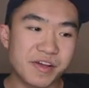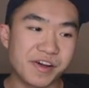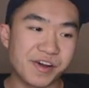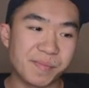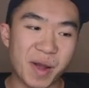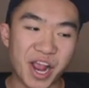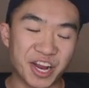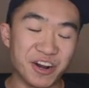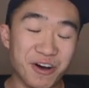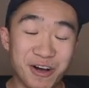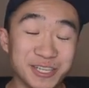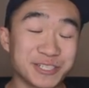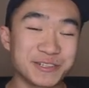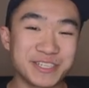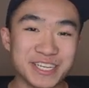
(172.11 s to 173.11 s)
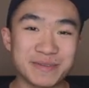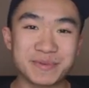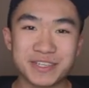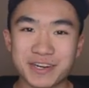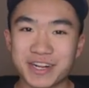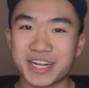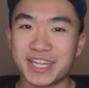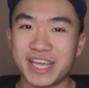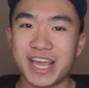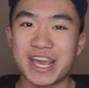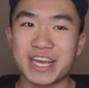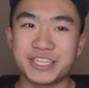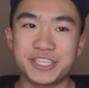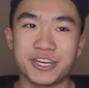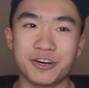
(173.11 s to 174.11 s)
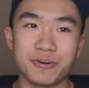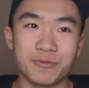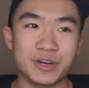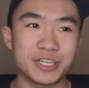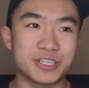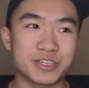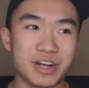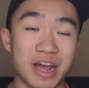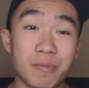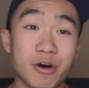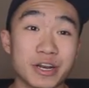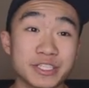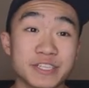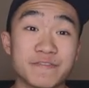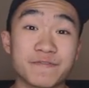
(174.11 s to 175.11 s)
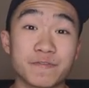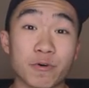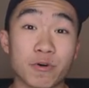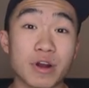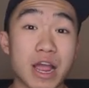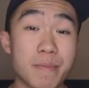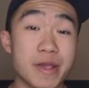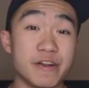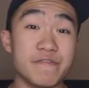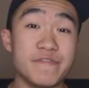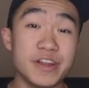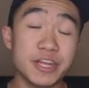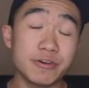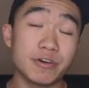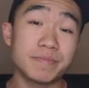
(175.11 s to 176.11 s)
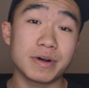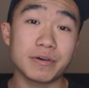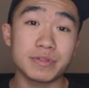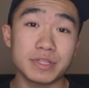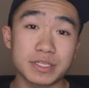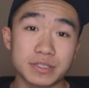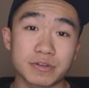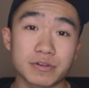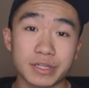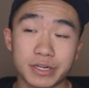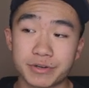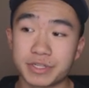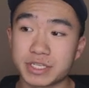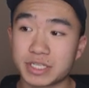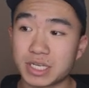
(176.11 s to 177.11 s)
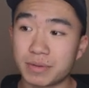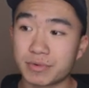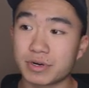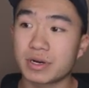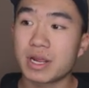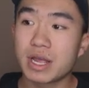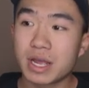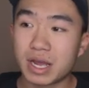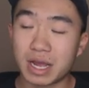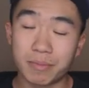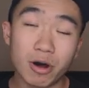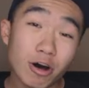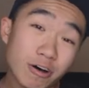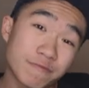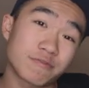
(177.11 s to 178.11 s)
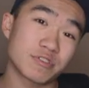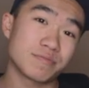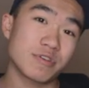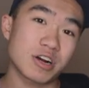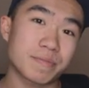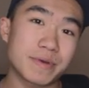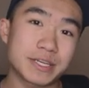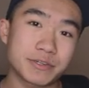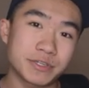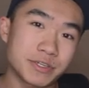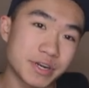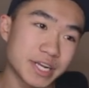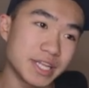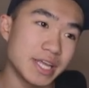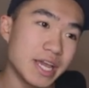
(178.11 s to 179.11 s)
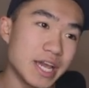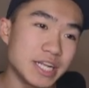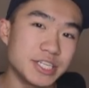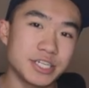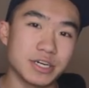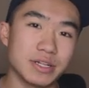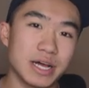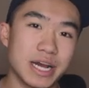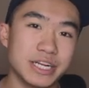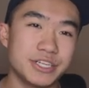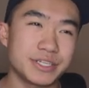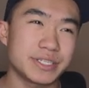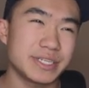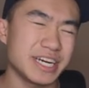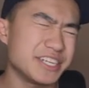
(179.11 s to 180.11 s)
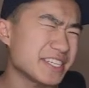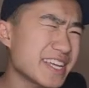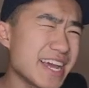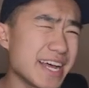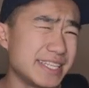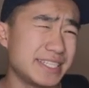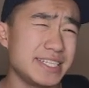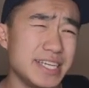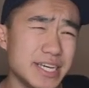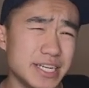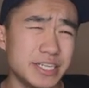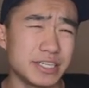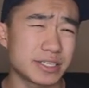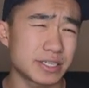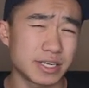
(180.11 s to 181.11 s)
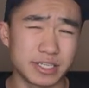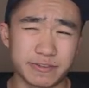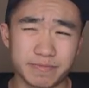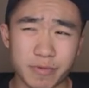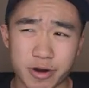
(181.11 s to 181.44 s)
Um, I could also see him starting in the A H L, which I'm honestly for. I made a video about this earlier in the summer. I'm all for Brock Besser starting in the A H L. I just, I just can't see it just because of